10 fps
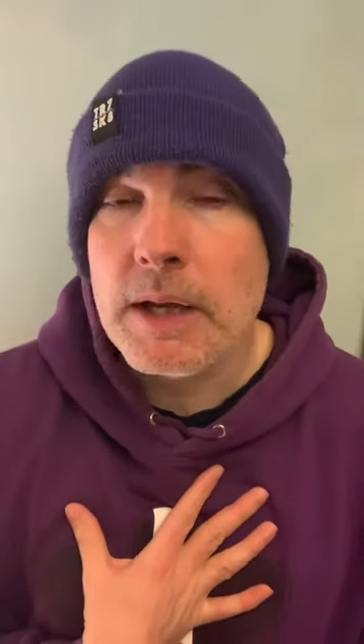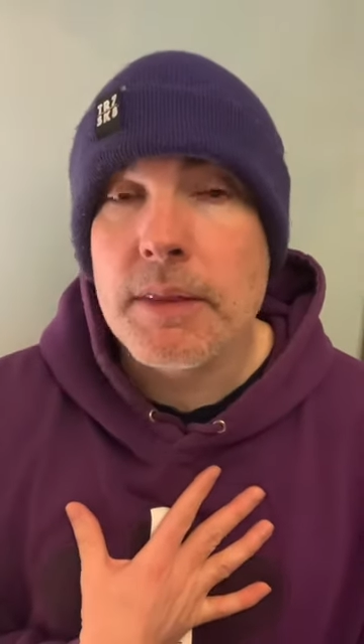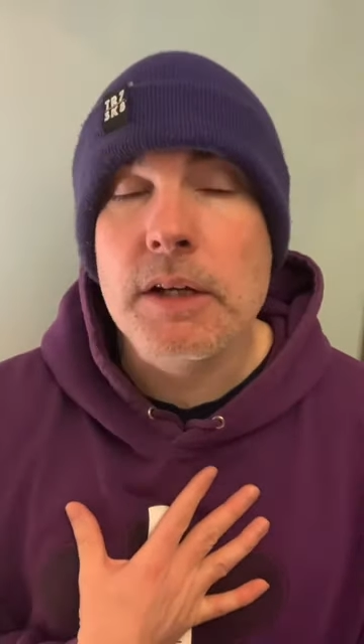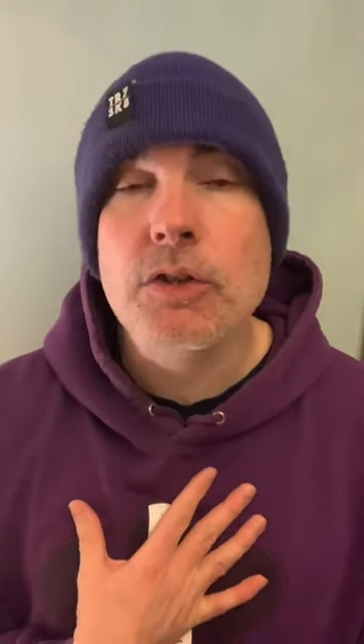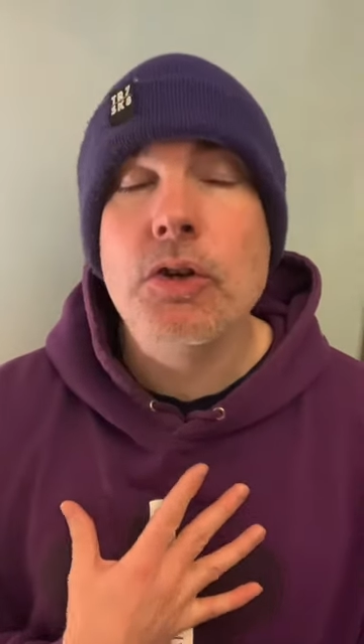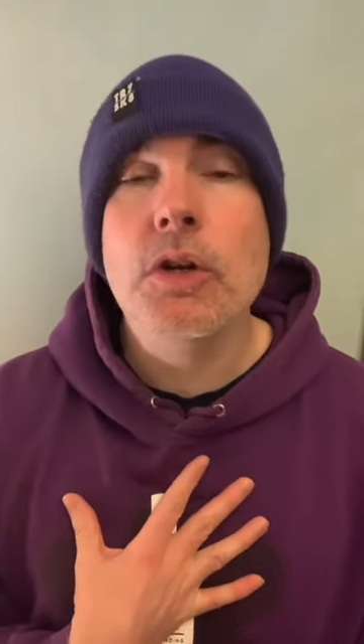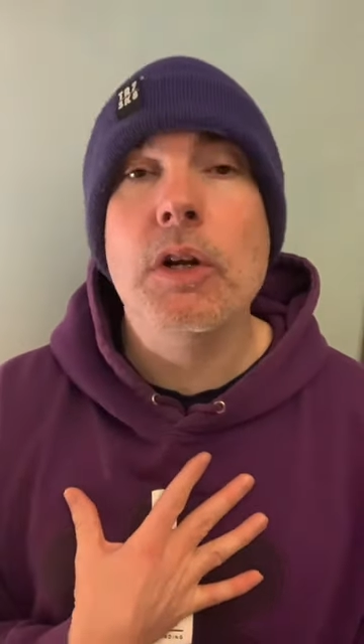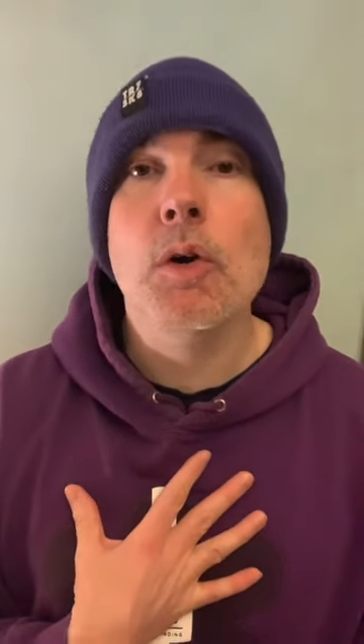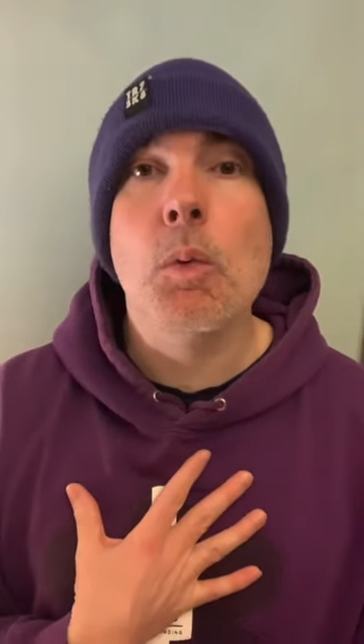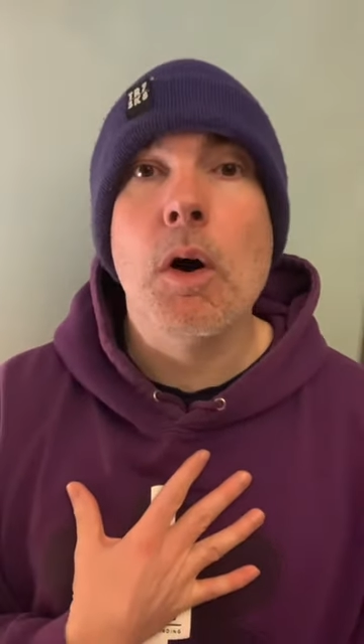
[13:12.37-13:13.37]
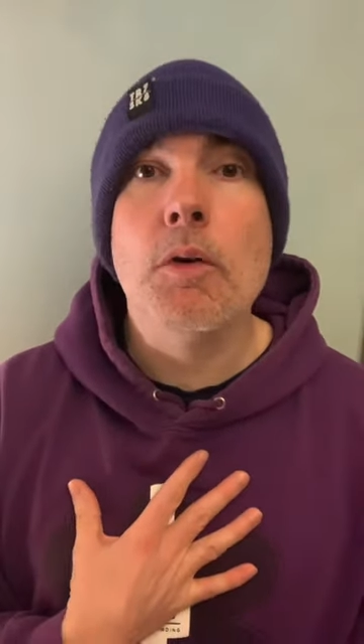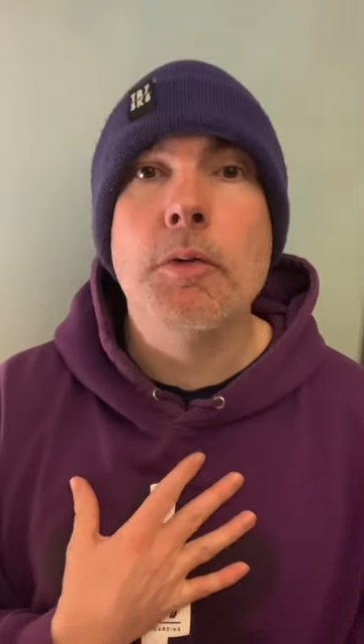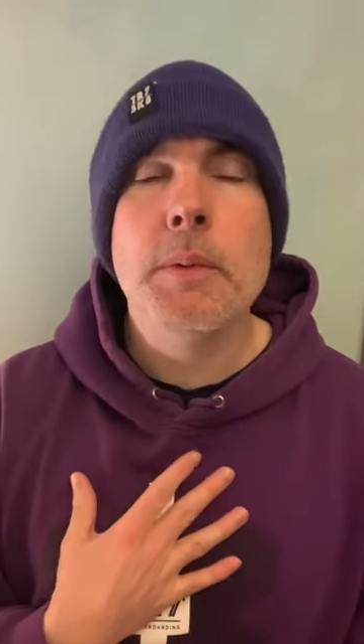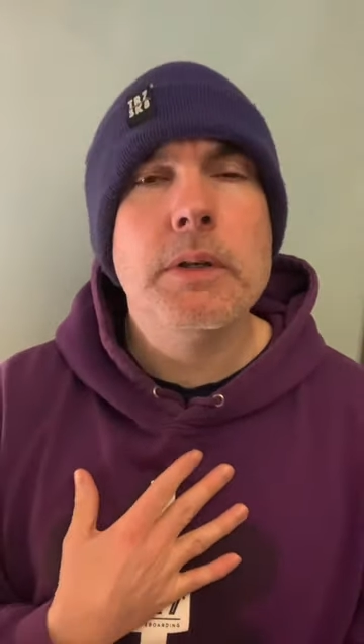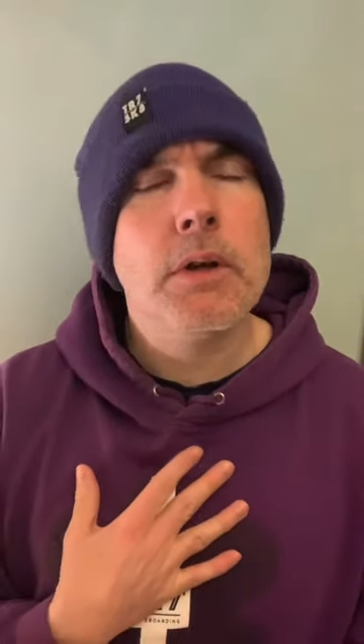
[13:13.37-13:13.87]
and then it took a little while
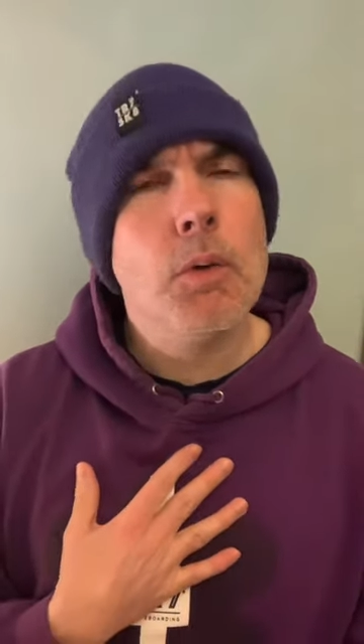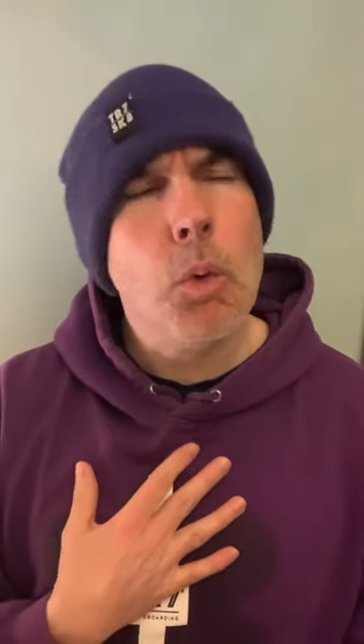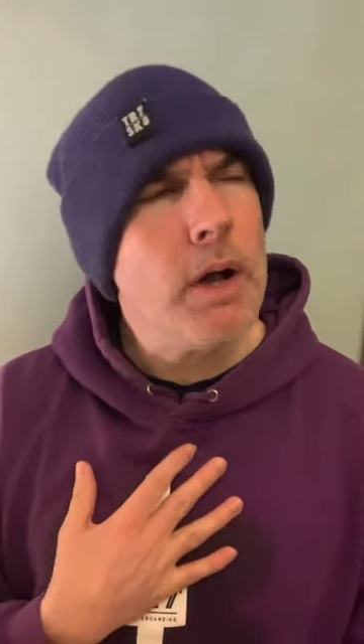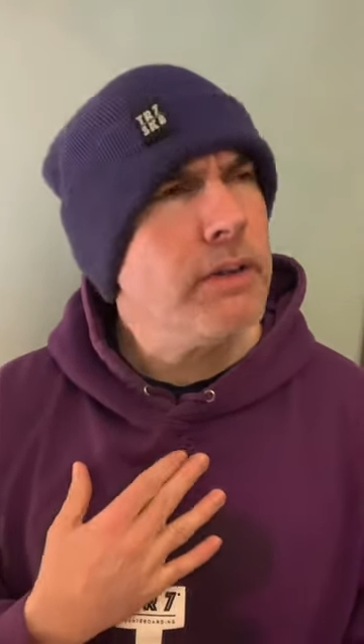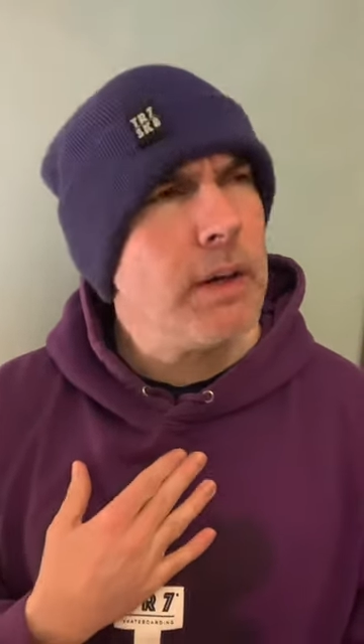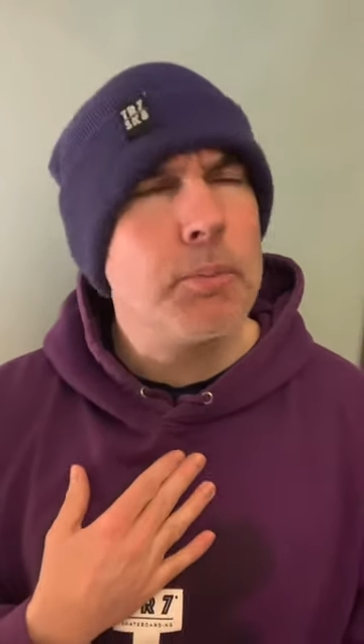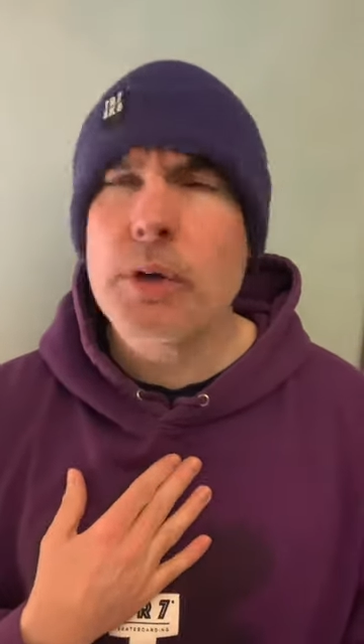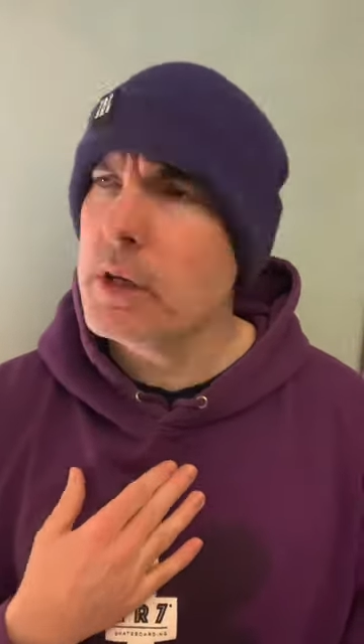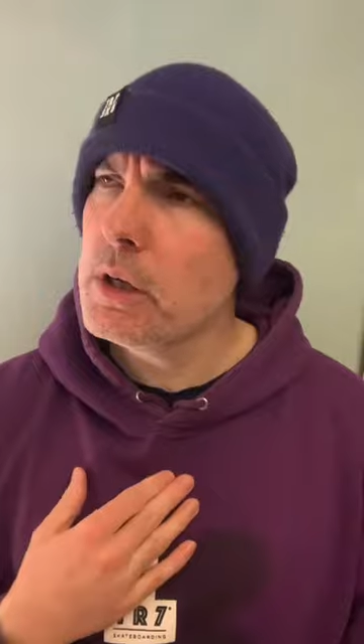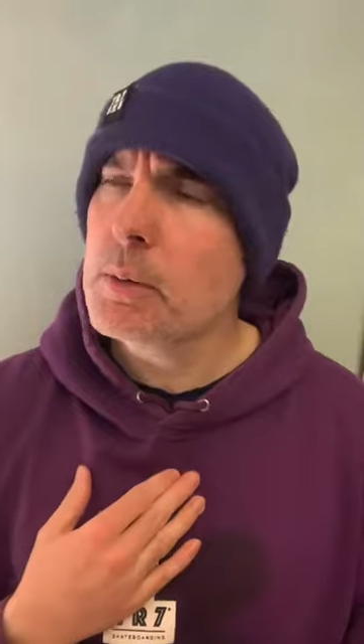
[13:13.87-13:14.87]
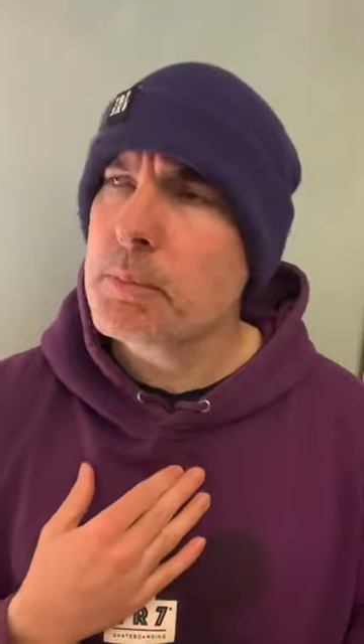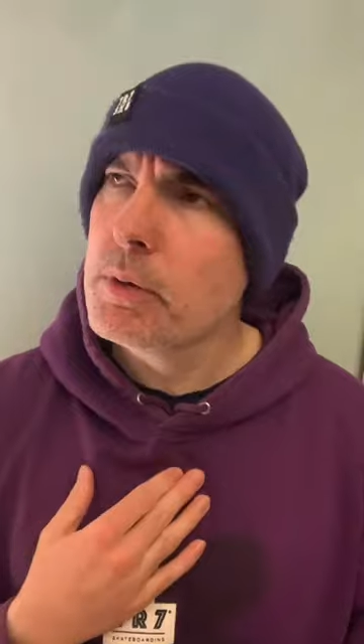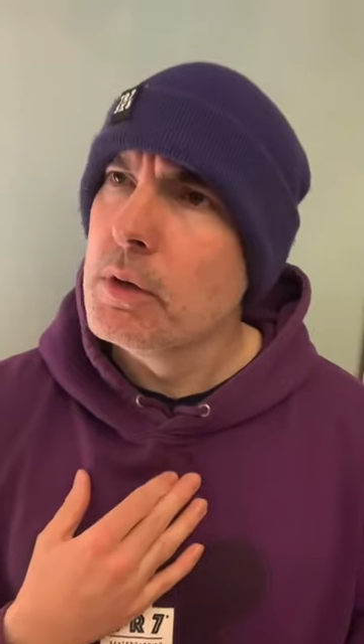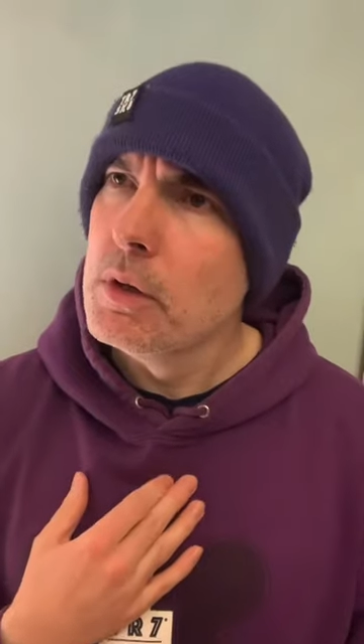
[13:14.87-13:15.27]
for me to go, why is that bringing up,